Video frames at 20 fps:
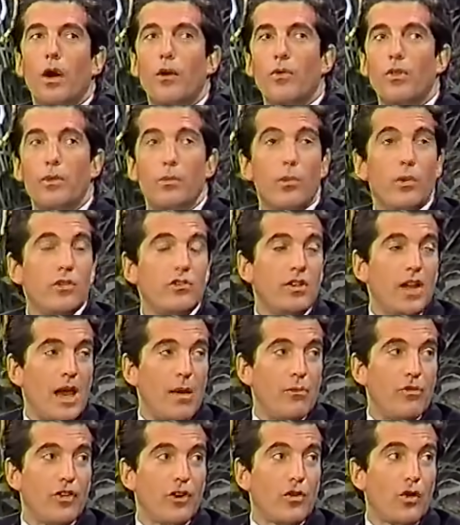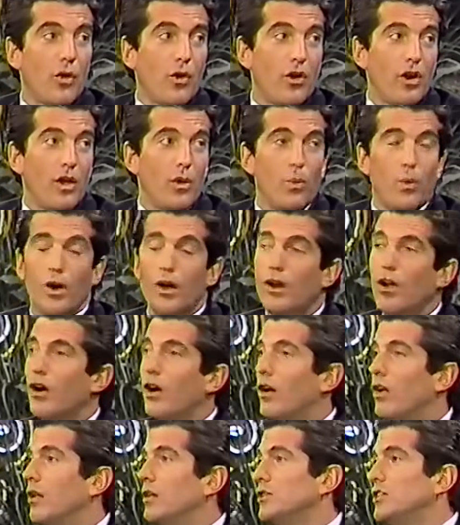One of them was named Victoria
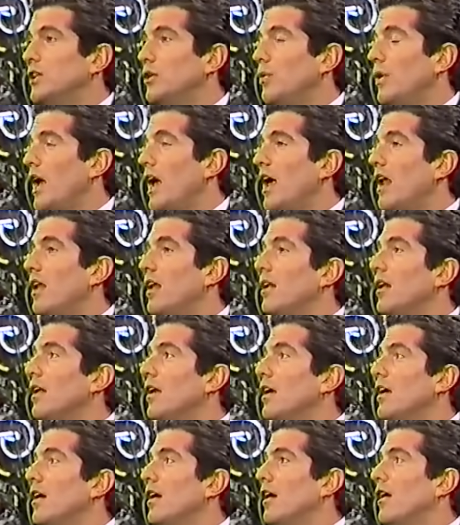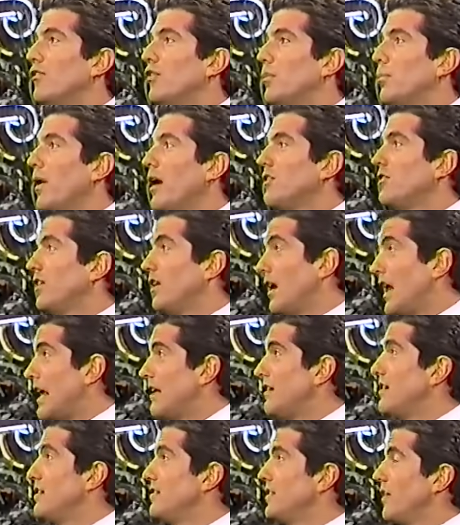Woodhull. She ran in uh, for president in
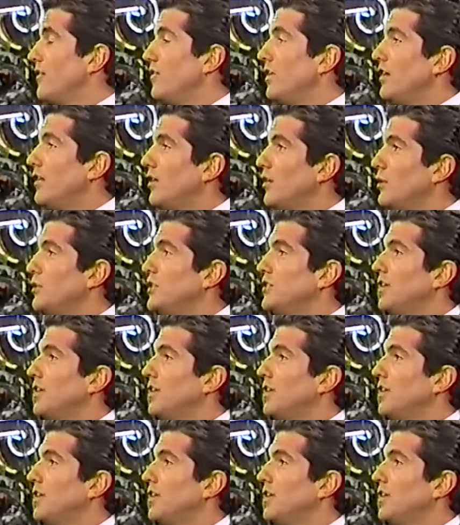1872.